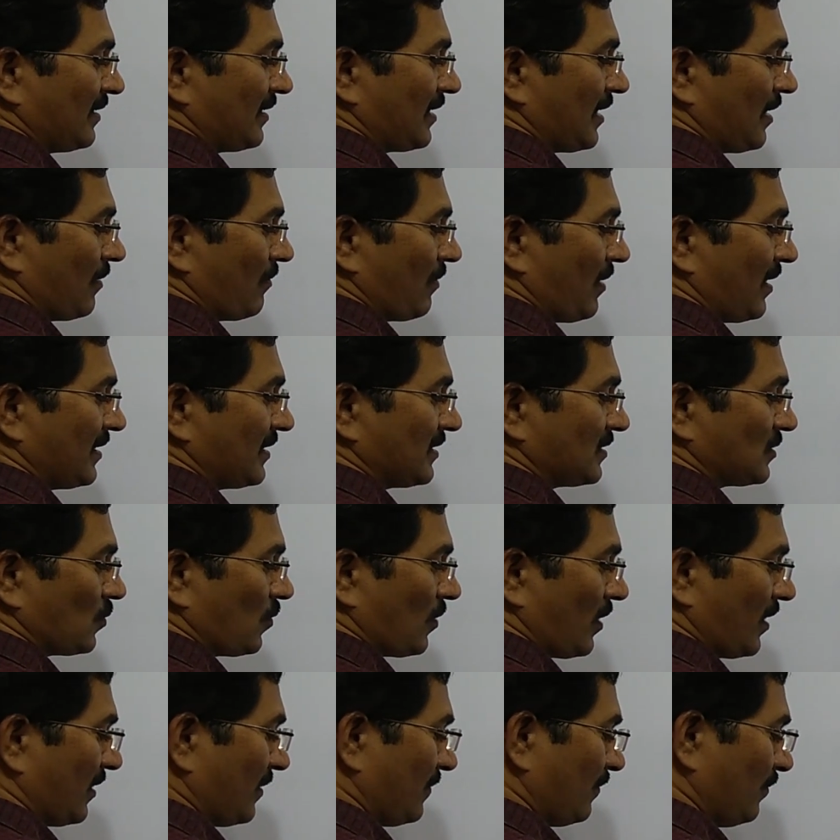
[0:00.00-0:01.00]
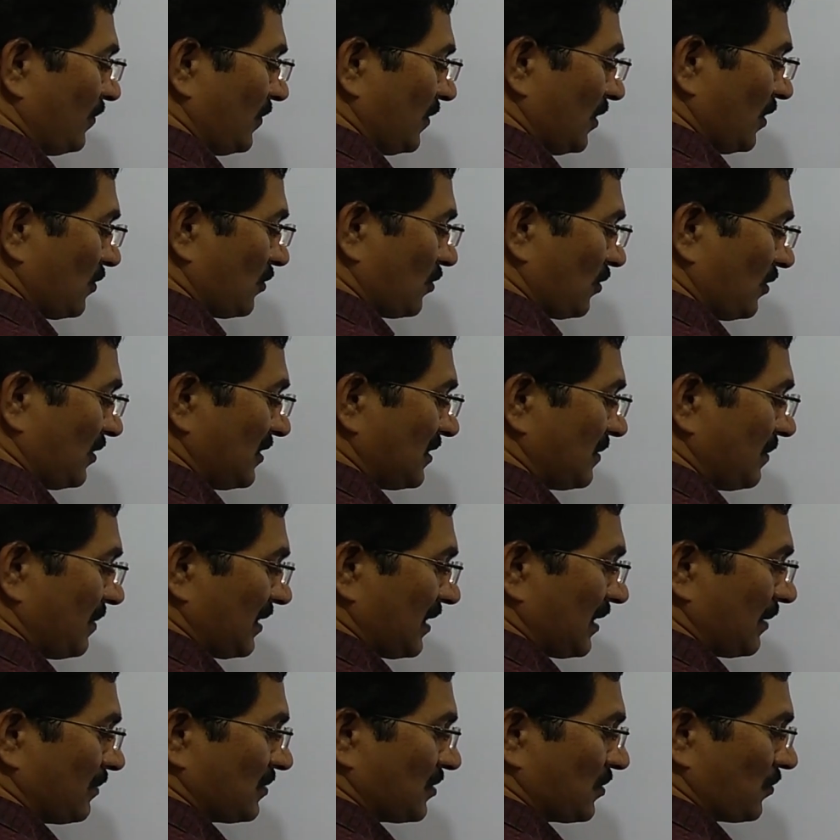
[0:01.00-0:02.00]
10 minus 1. So this
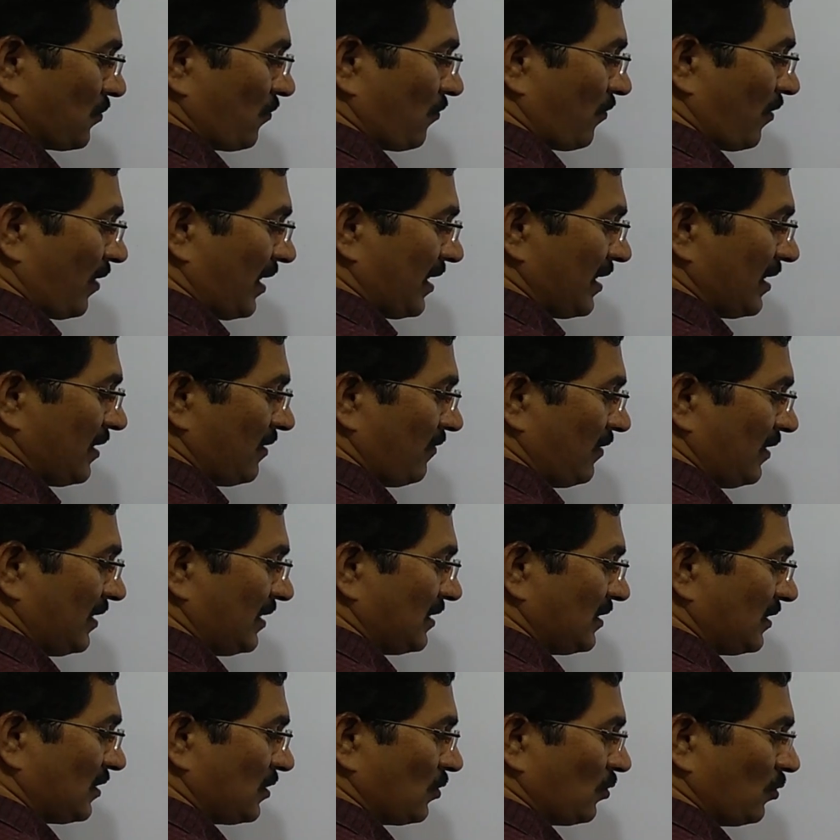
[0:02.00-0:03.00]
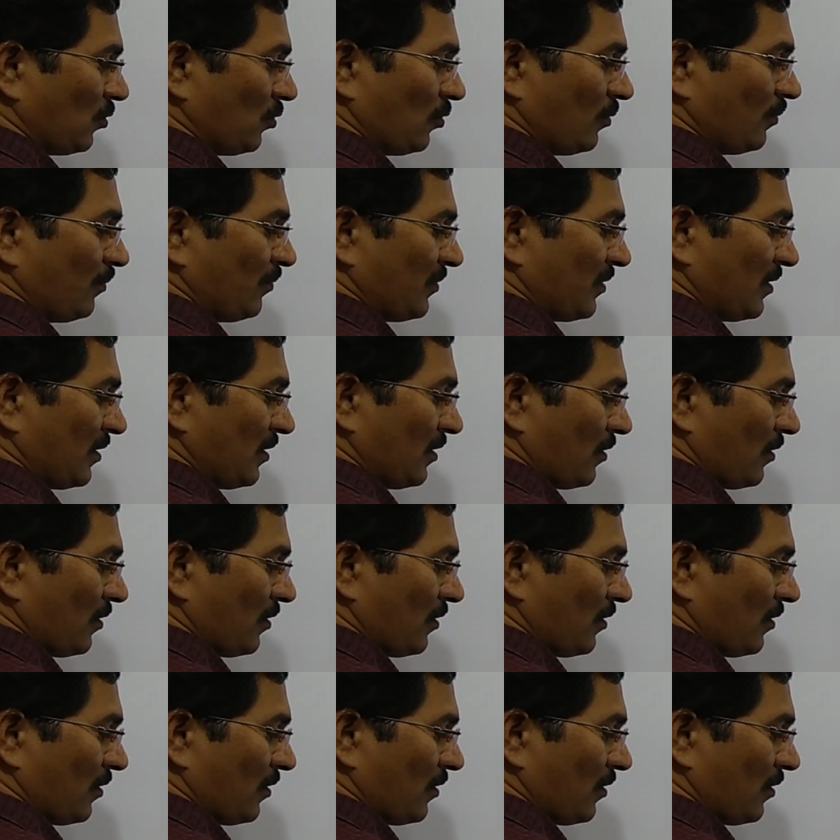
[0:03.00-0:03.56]
becomes 5 into